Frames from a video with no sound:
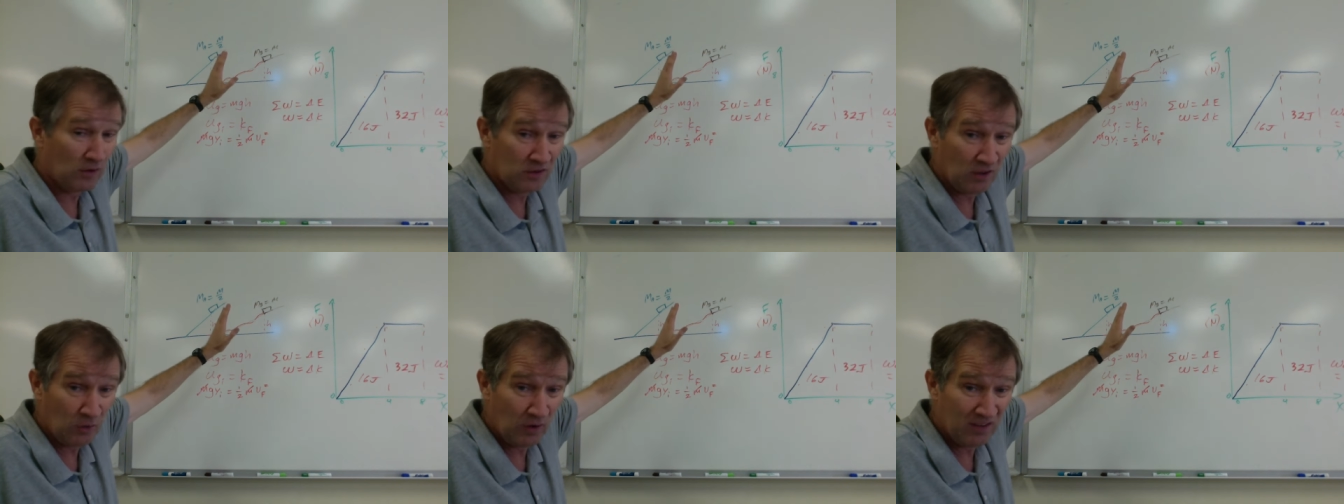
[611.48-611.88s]

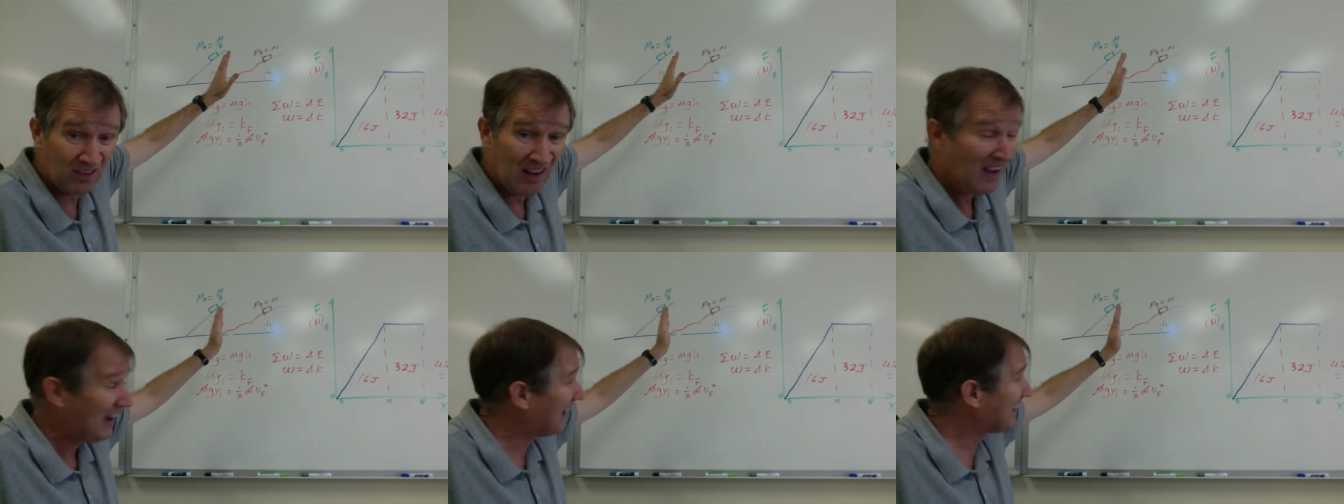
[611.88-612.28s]

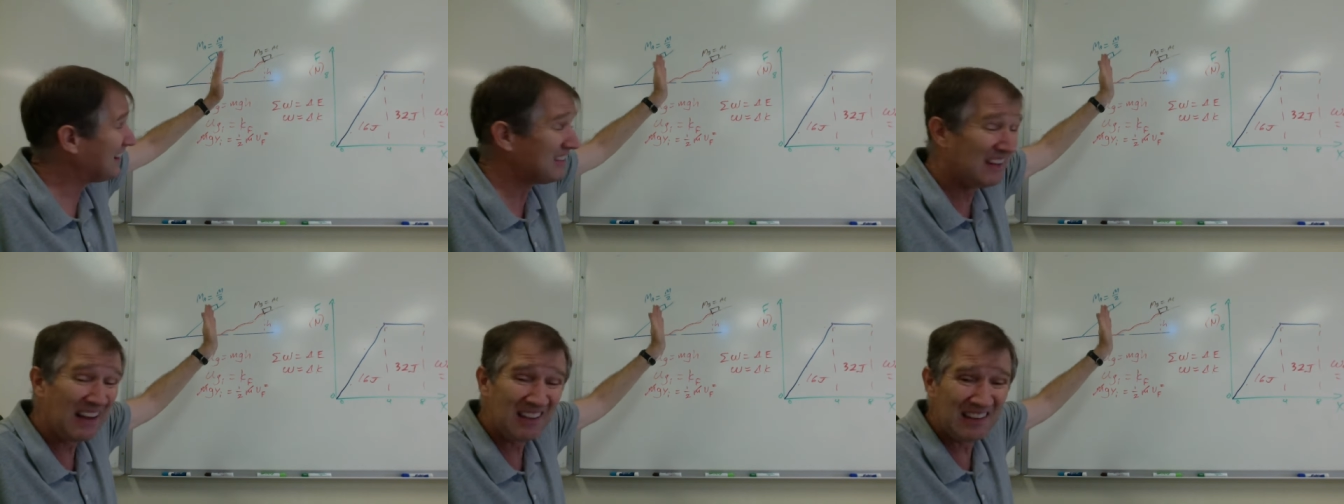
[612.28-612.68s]
acceleration.
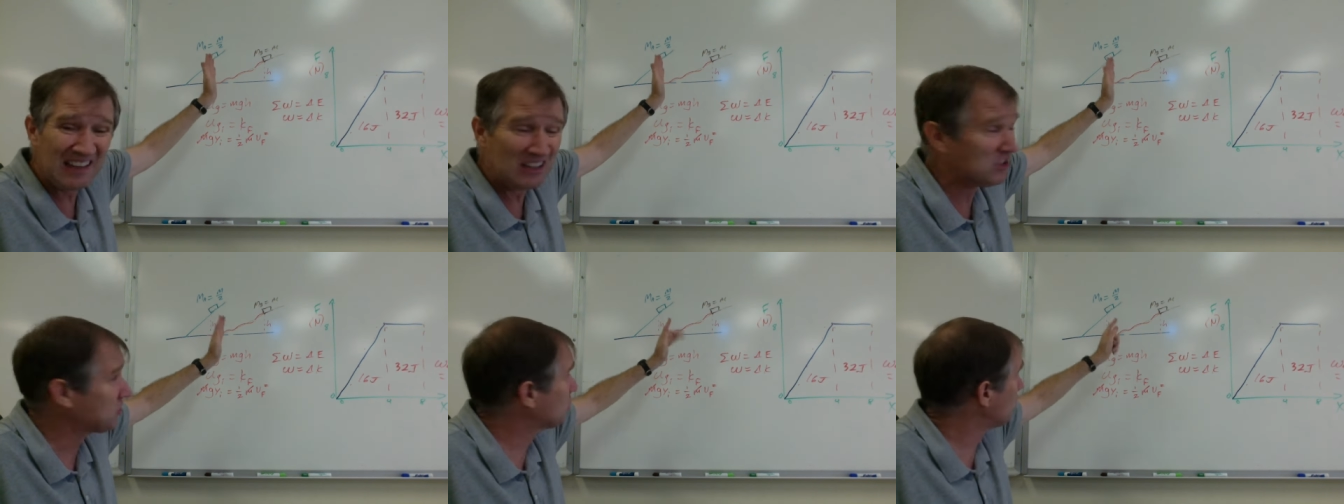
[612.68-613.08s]
Again, take
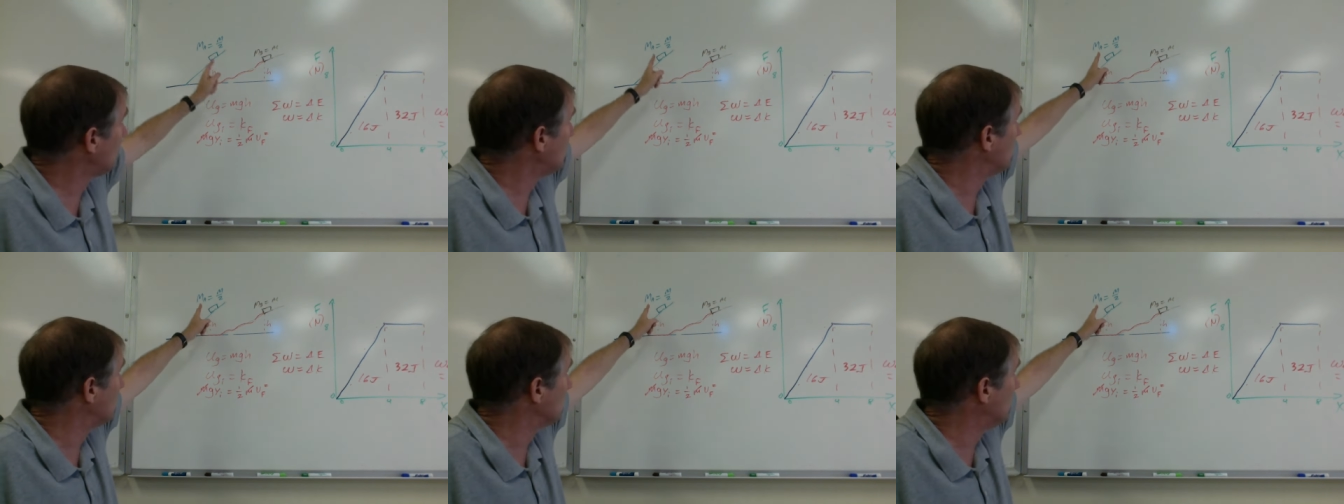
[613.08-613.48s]
the
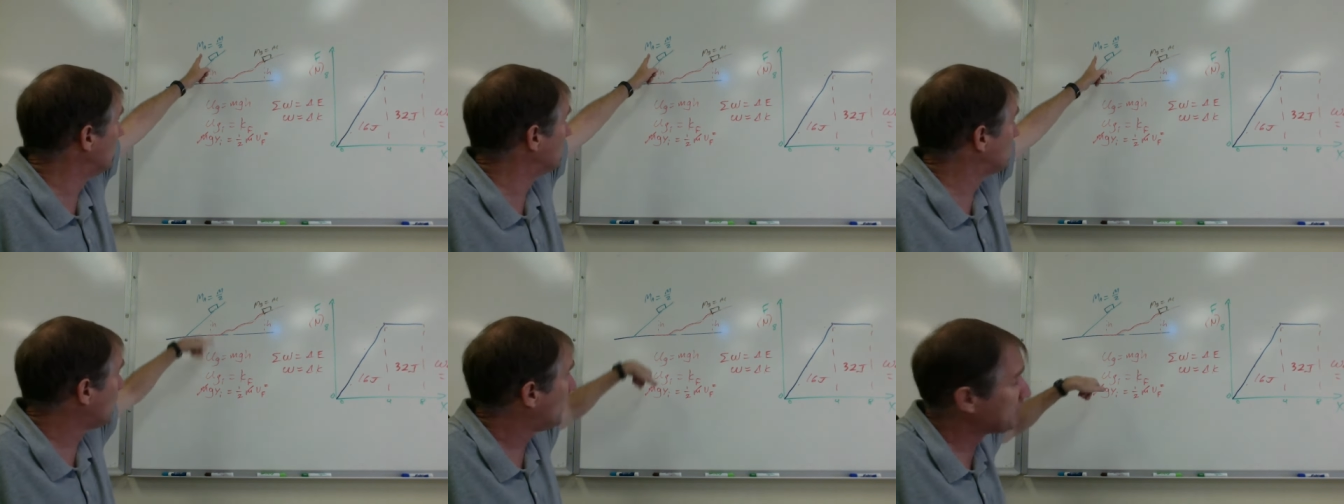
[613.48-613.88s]
extreme. Let
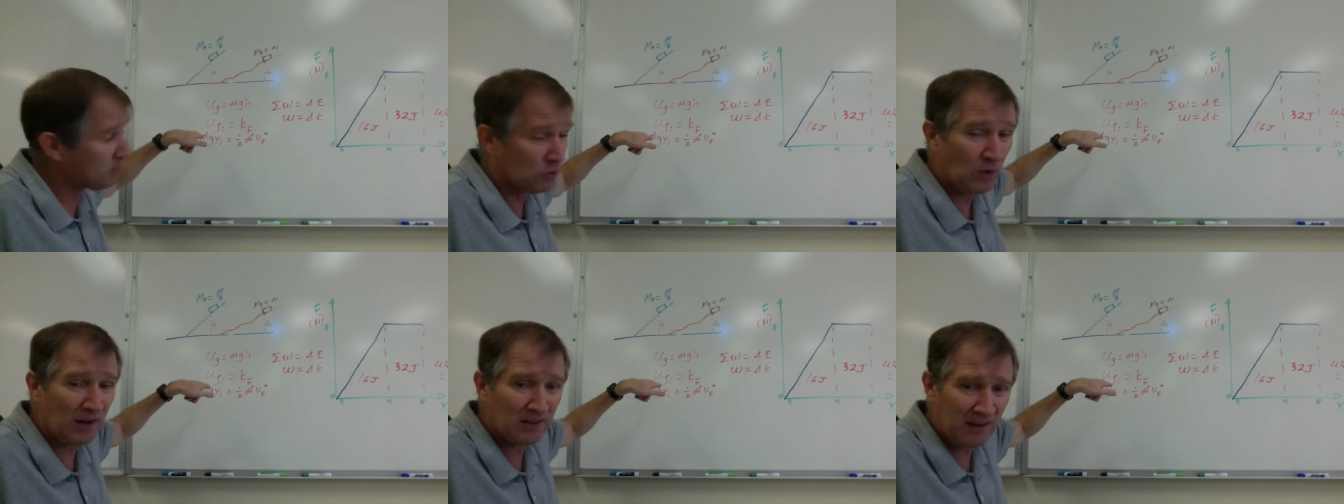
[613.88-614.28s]
it drop
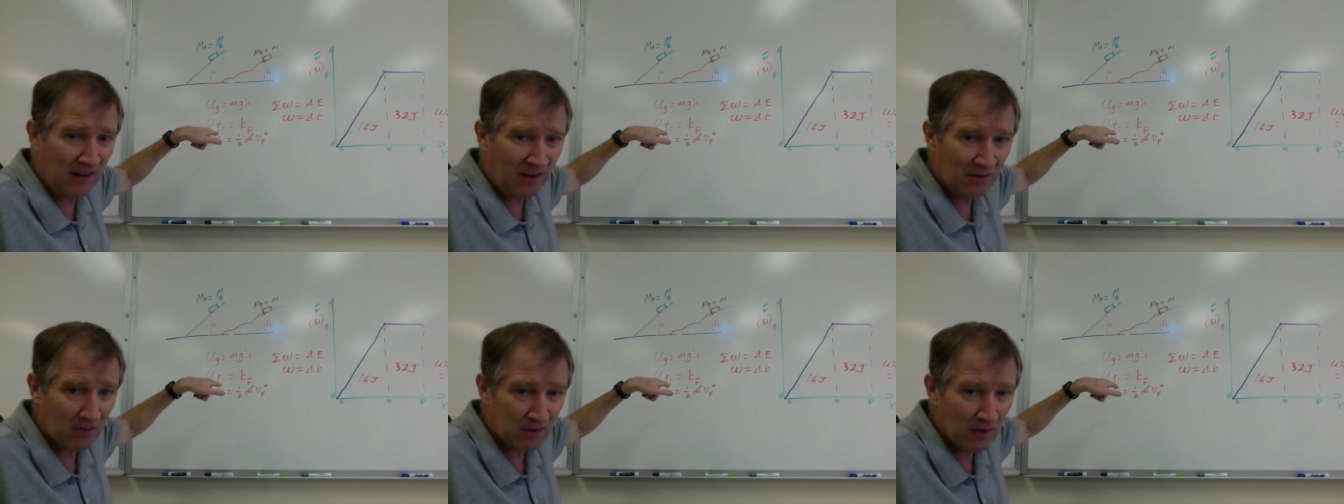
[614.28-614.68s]
straight
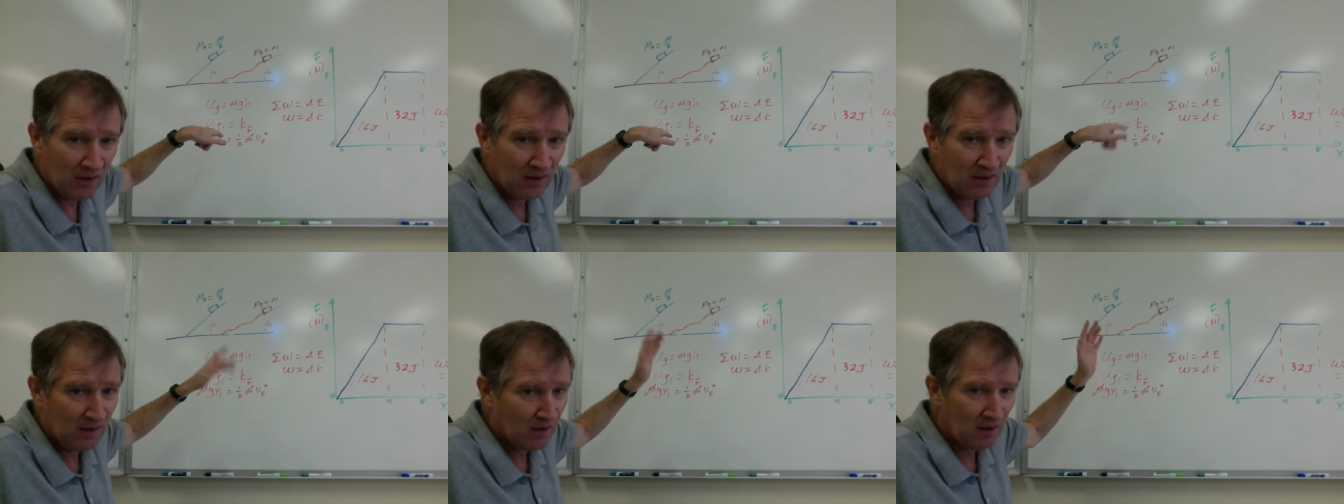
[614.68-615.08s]
down.
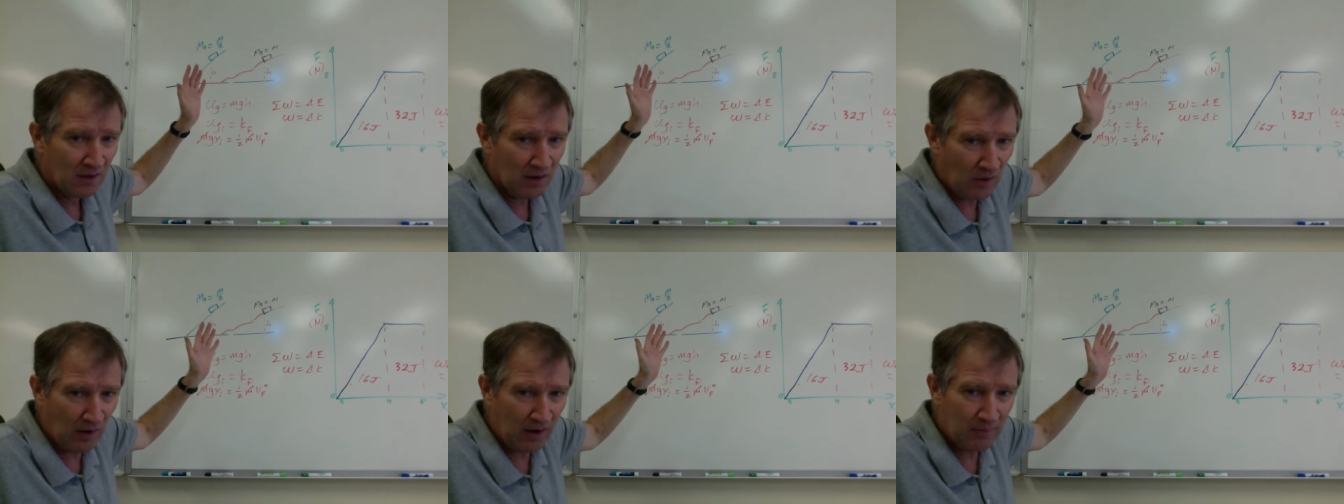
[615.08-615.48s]

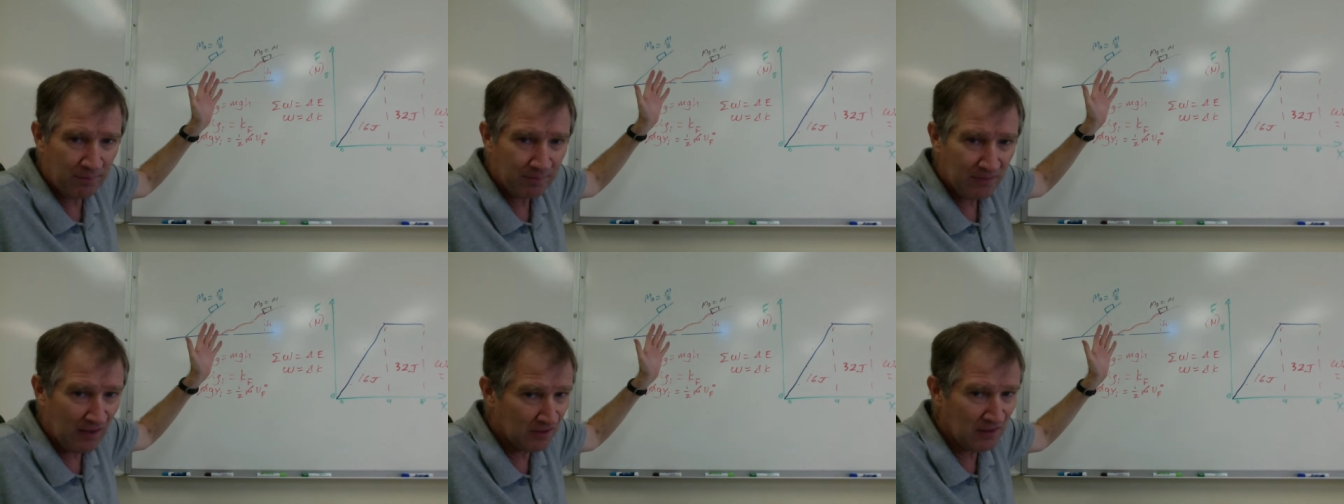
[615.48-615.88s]
All
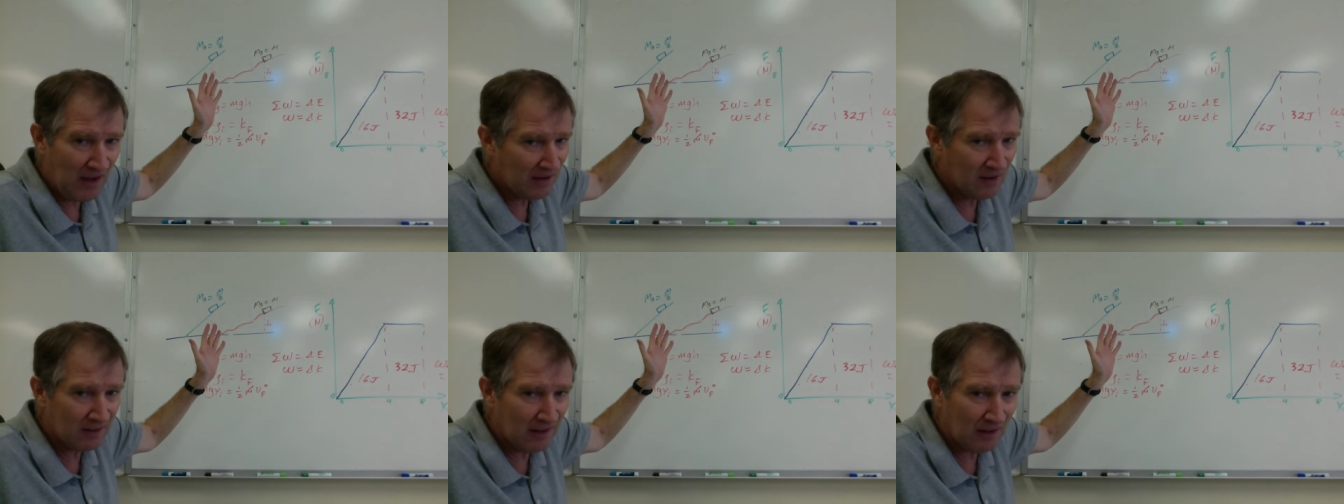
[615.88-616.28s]
right, it's
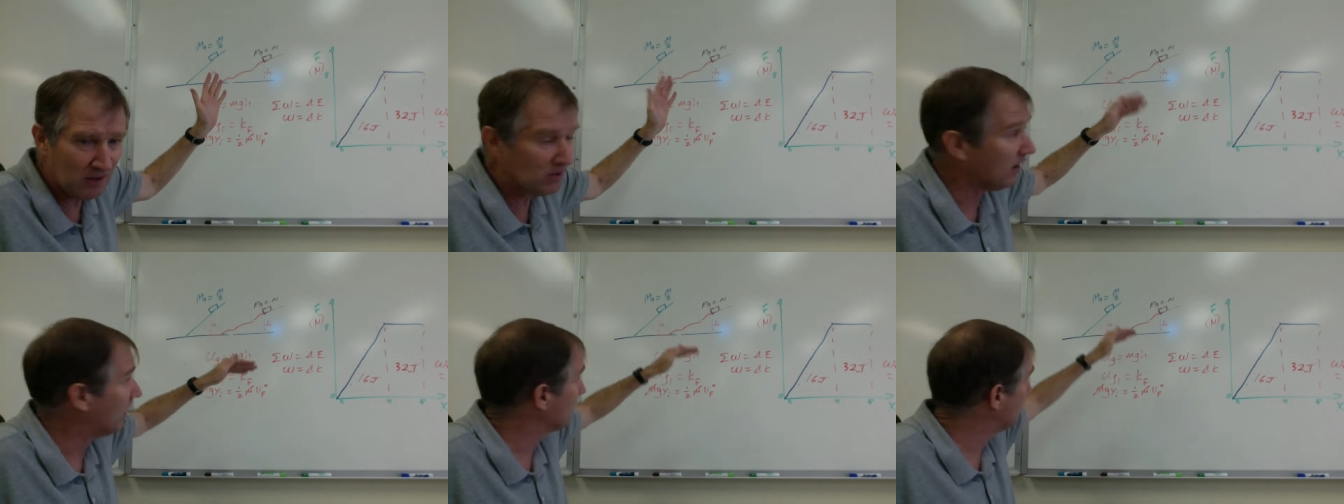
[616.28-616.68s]
not going to take
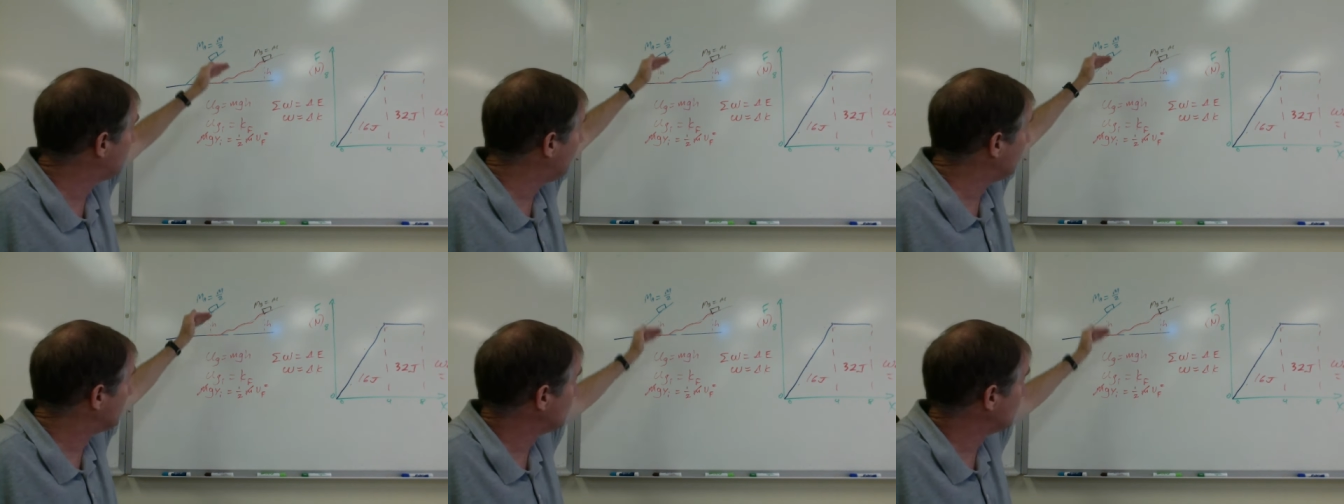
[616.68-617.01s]
as long to fall